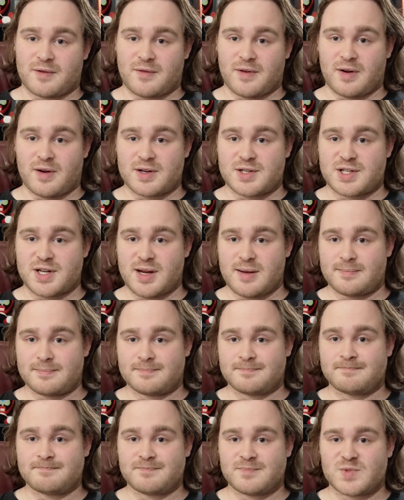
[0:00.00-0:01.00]
very cheap,
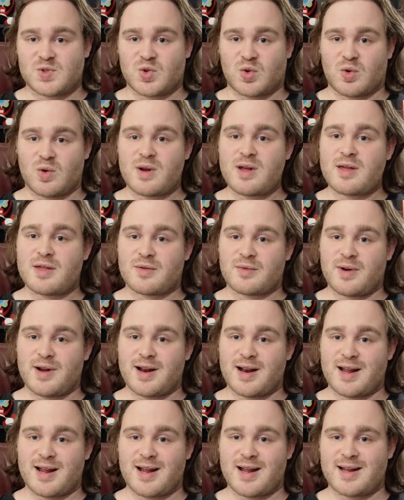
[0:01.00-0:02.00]
Toree
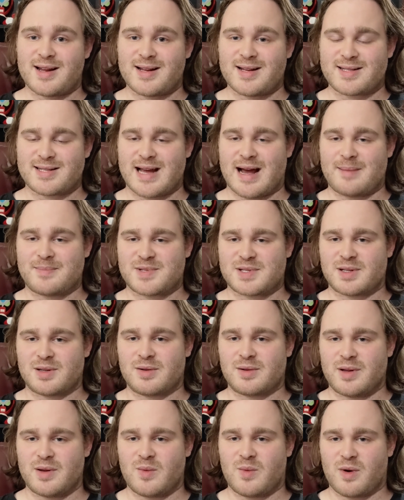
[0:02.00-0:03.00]
3D is
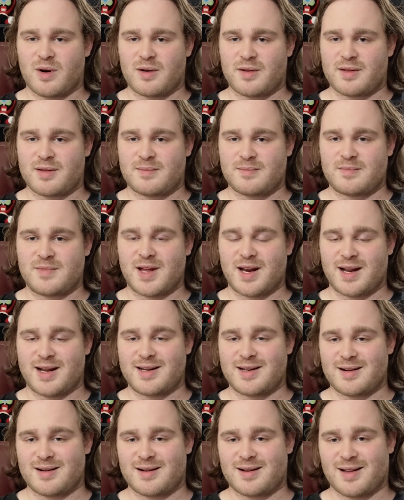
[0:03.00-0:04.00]
absolutely worth getting
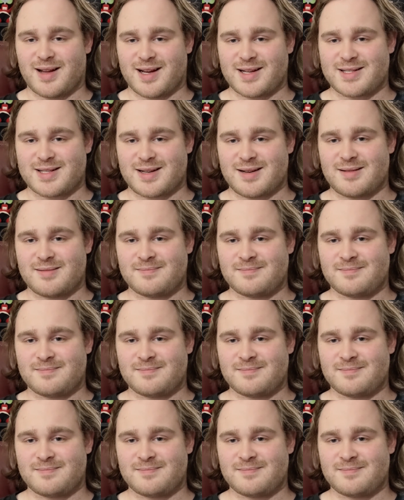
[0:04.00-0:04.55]
in your collection.